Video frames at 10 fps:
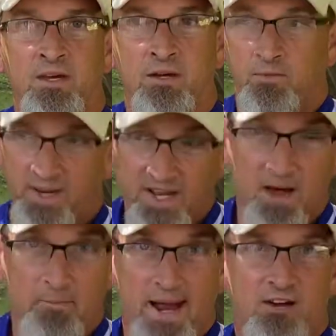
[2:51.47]
When he
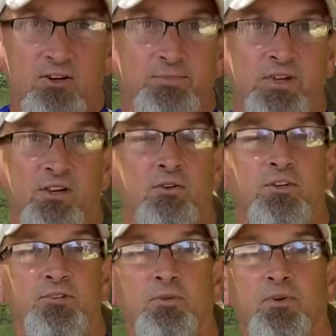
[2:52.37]
got back home to
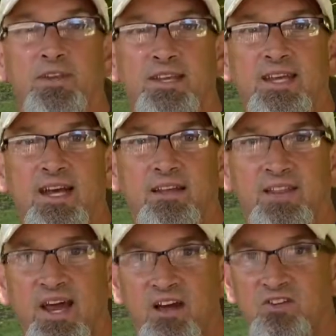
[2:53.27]
Logansport, Indiana,
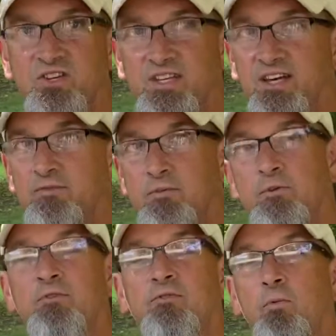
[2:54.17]
they actually did
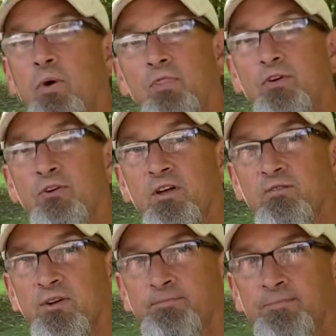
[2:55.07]
remove 1/3
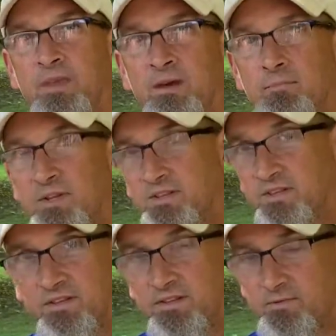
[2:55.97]
of it, but
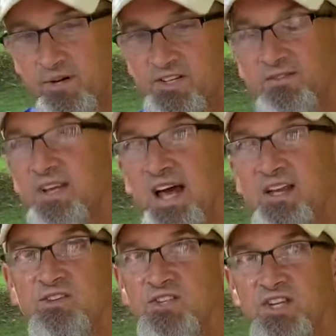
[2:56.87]
the rest of it
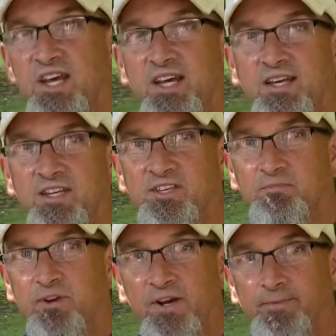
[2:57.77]
had to stay in his
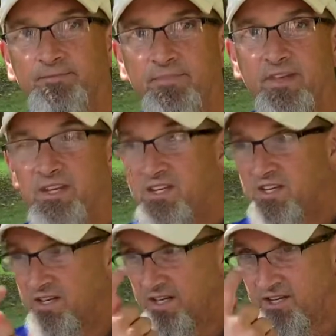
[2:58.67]
brain and
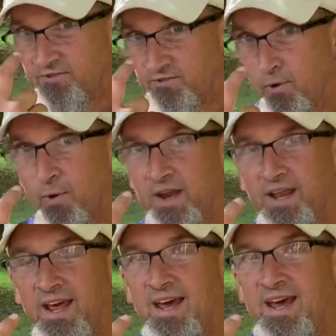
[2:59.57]
in his
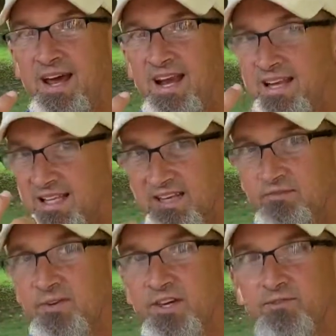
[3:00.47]
forehead, and he lived
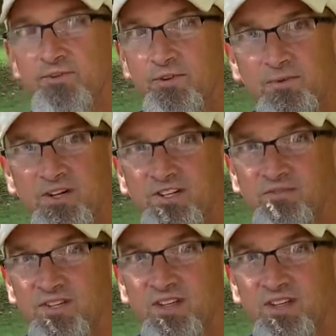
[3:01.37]
with it for the rest of his